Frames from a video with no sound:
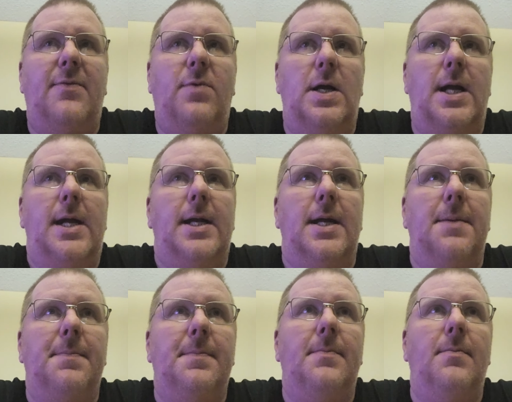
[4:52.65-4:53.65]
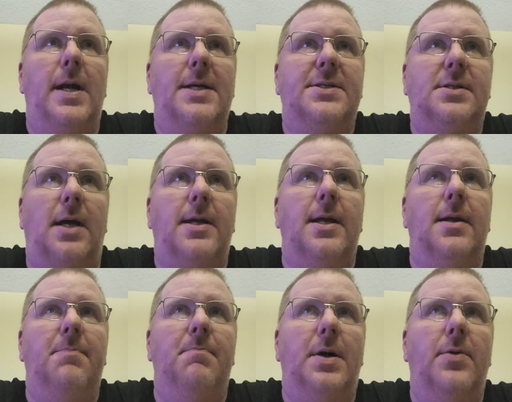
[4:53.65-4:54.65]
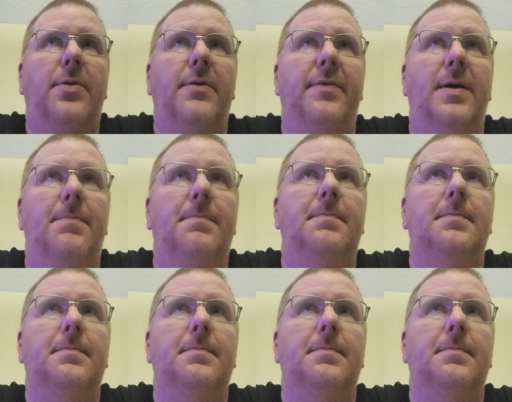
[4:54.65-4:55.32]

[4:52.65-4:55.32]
180 when I stuck it in both of them